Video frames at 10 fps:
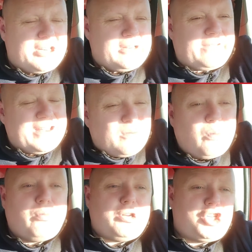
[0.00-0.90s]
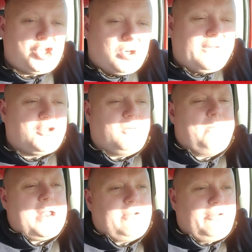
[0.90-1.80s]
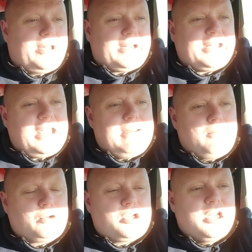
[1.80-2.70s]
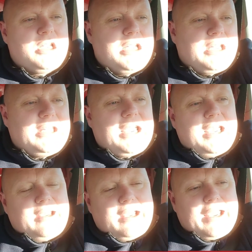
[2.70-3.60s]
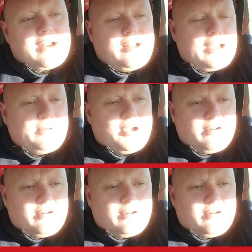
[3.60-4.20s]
and you think we should have done better on that game. But yeah, Claudio